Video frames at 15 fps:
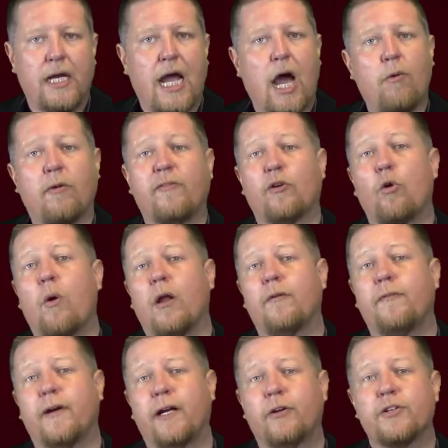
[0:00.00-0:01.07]
However,
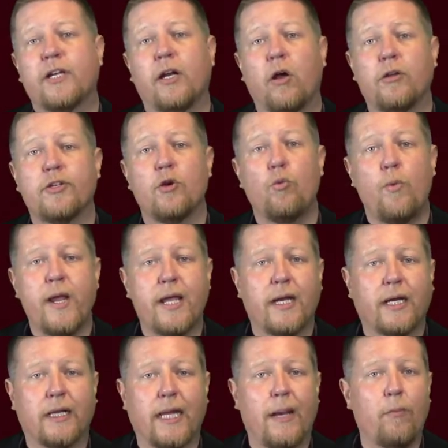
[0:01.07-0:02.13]
qualifiers can also weaken
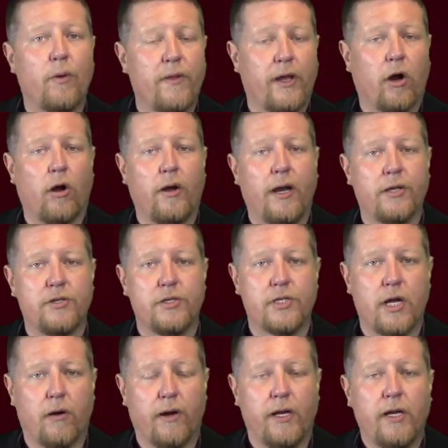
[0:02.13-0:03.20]
a claim when they aren't
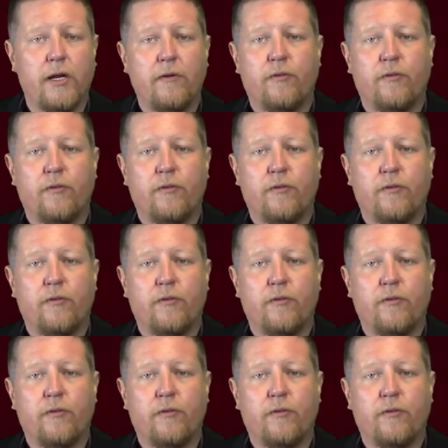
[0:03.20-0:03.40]
necessary.